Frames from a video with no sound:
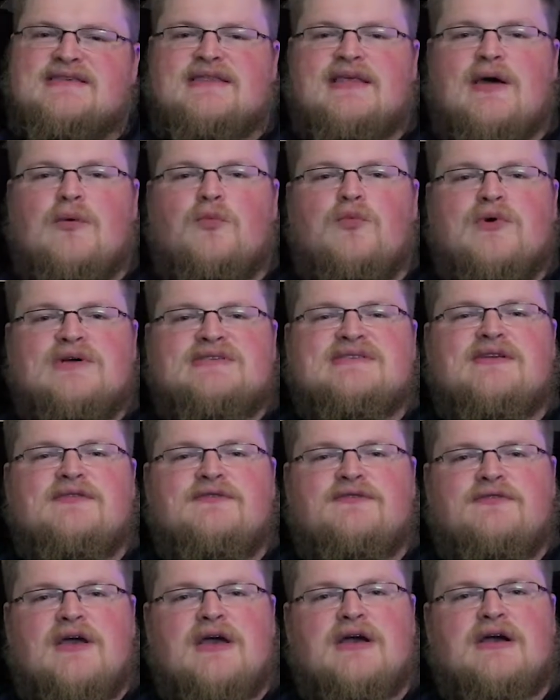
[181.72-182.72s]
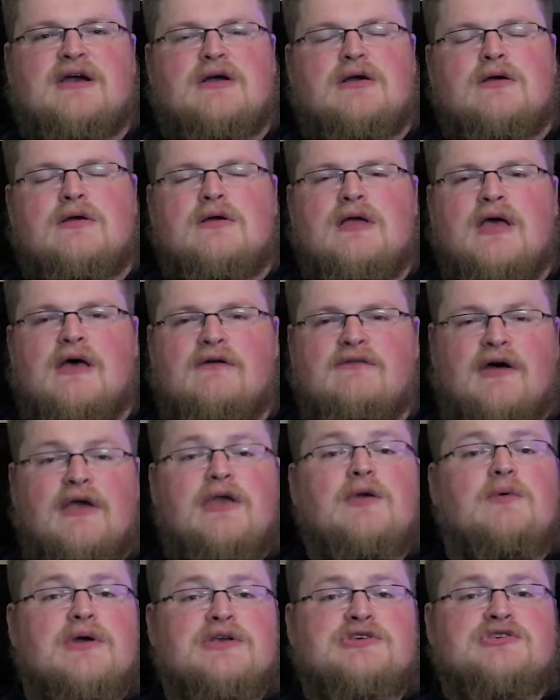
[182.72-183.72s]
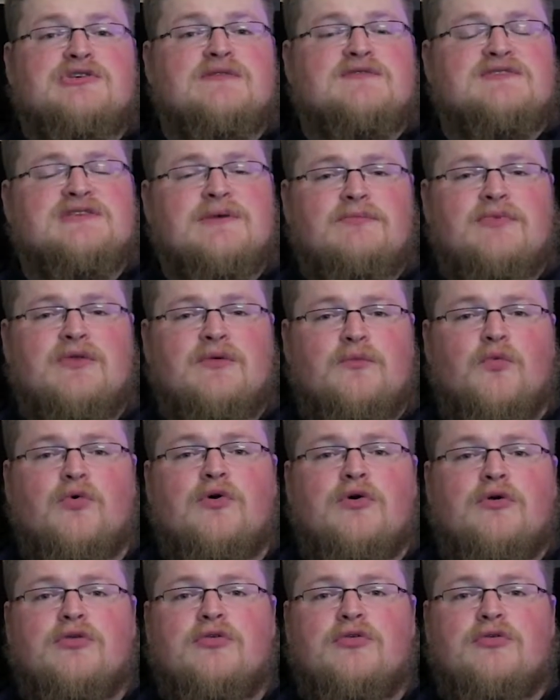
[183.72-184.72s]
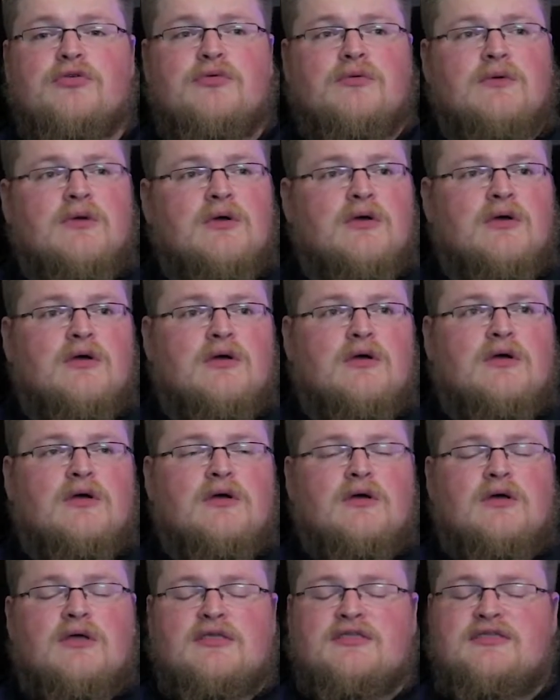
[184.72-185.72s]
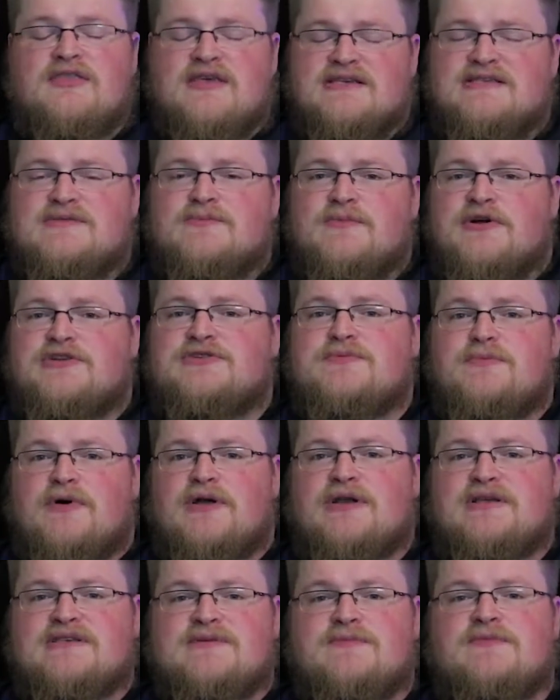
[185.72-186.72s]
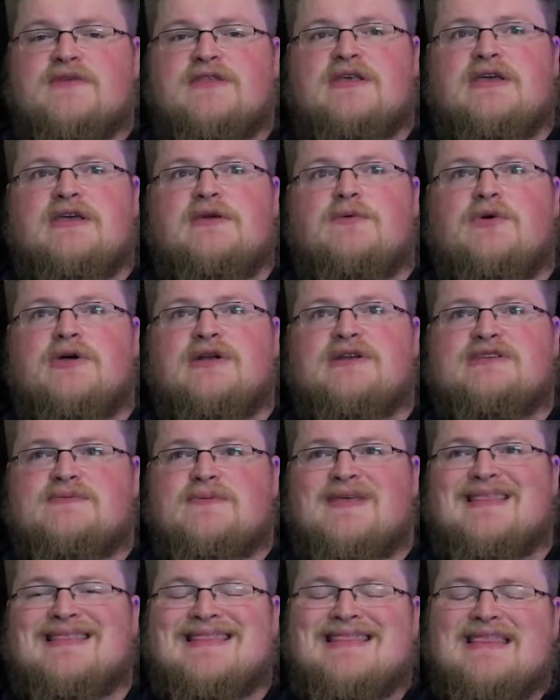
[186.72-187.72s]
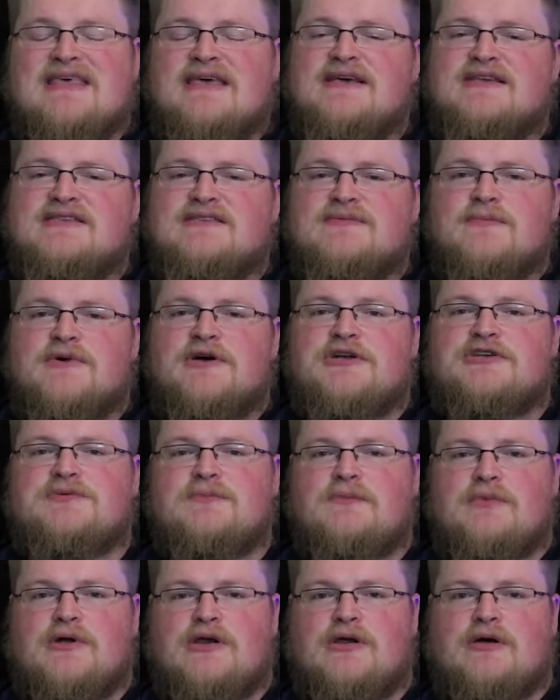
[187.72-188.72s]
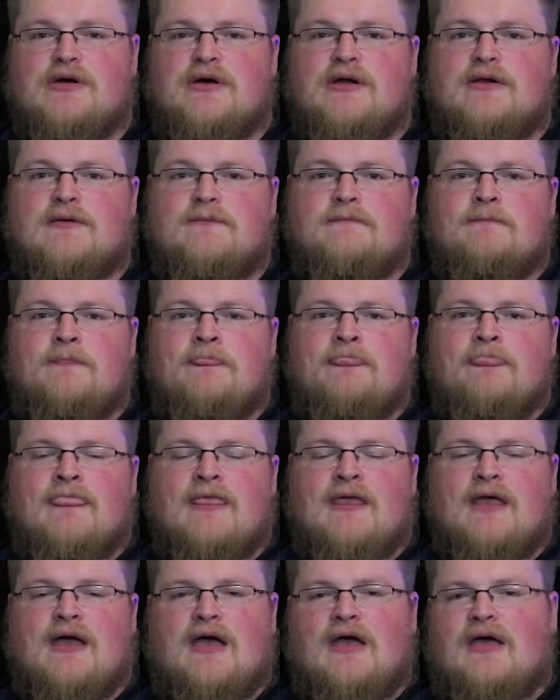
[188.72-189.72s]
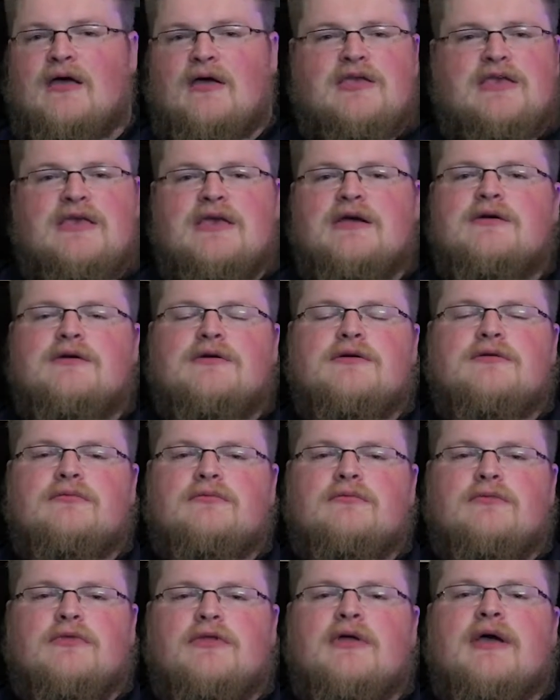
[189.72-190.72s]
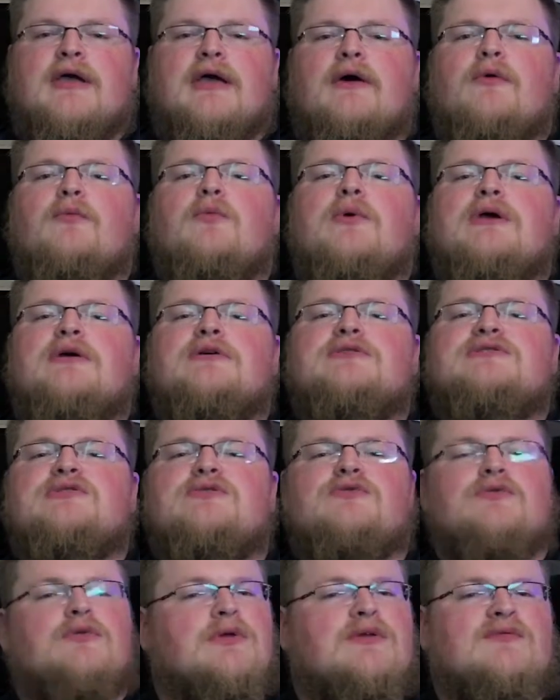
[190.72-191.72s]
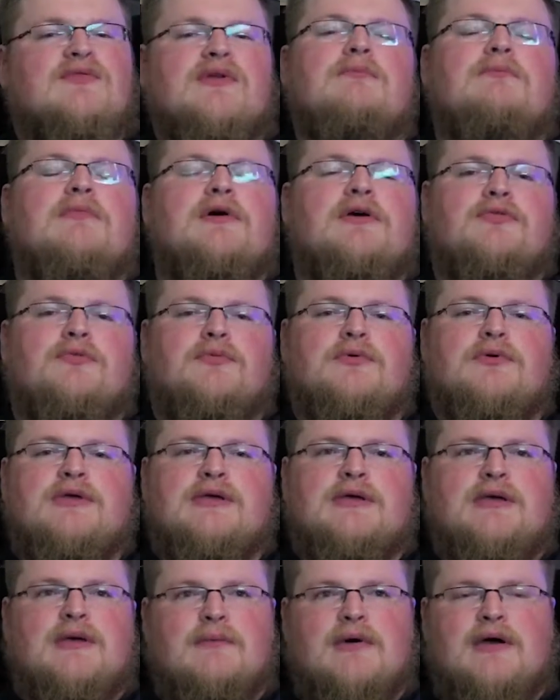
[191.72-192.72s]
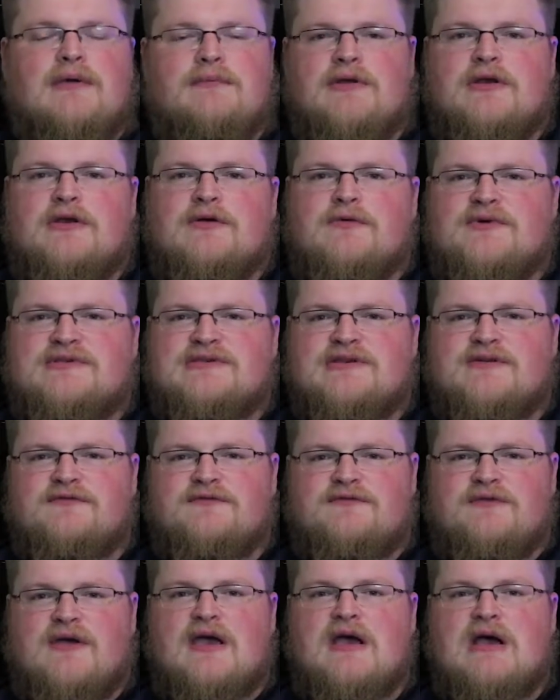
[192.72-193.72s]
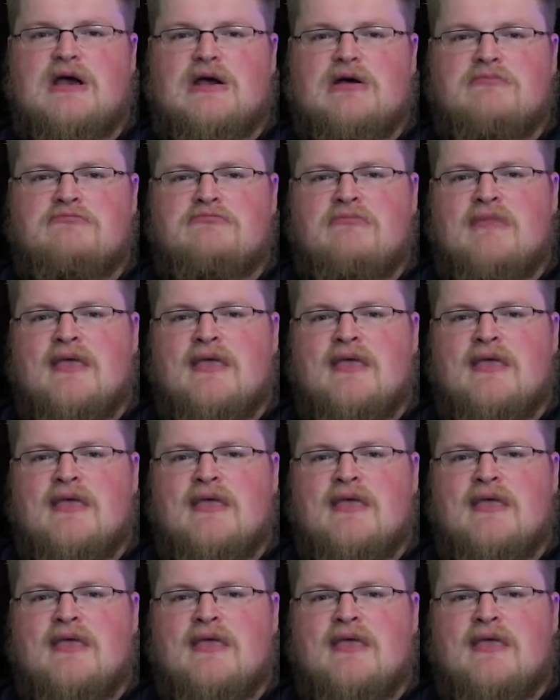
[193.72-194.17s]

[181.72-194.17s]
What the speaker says: that that wasn't a fair evaluation of something worth this much money, something that you were going to spend this much money on. A year, like a week or two or even a month, really, in my opinion, wasn't a fair